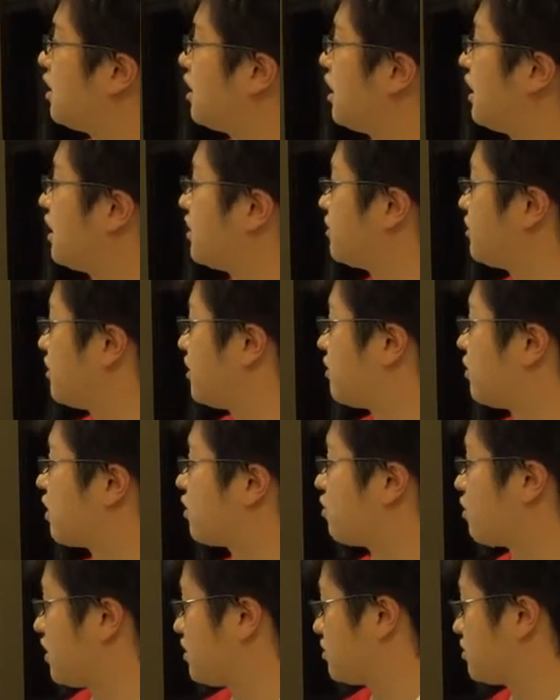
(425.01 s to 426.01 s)
at the
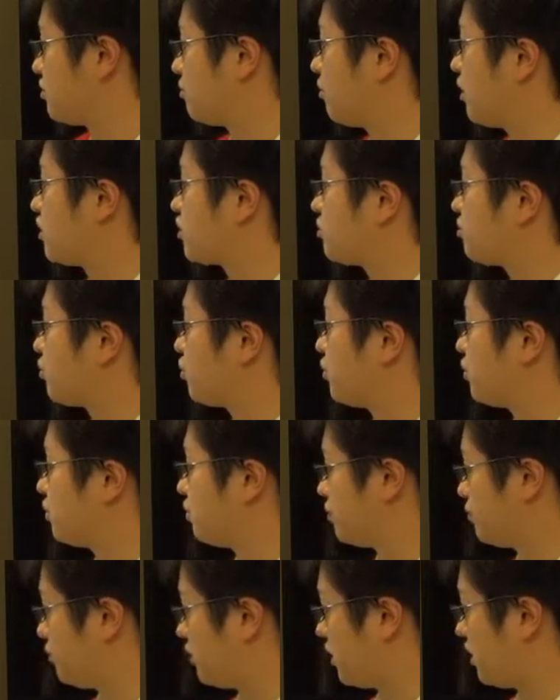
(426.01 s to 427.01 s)
Lagrange multiple
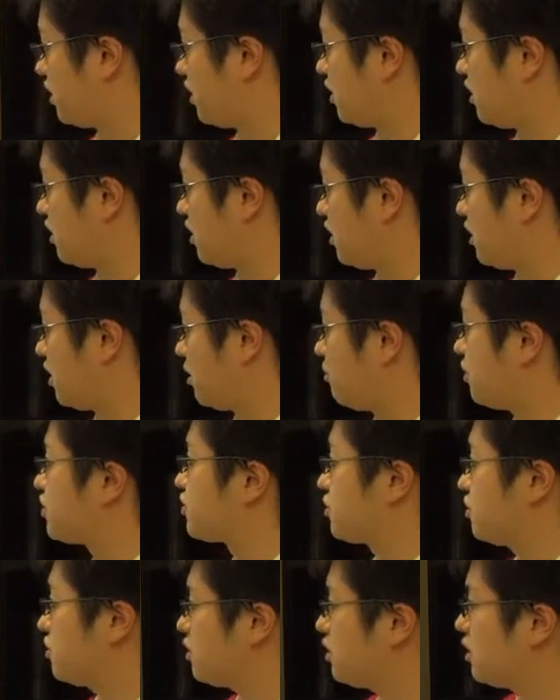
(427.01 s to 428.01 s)

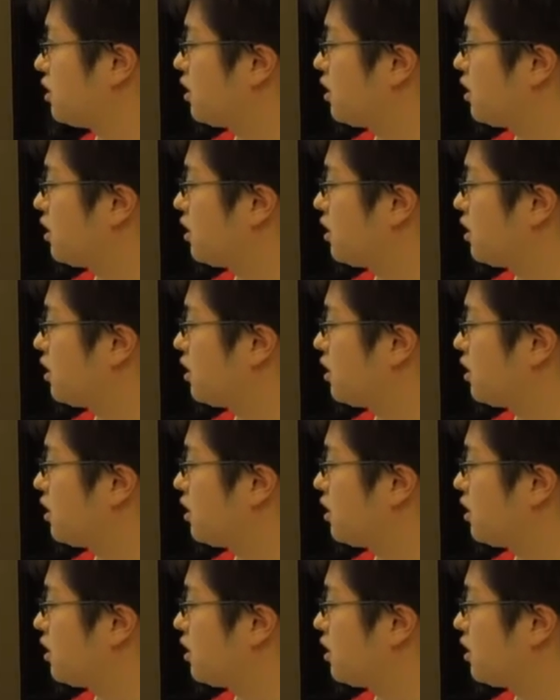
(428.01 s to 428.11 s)
method.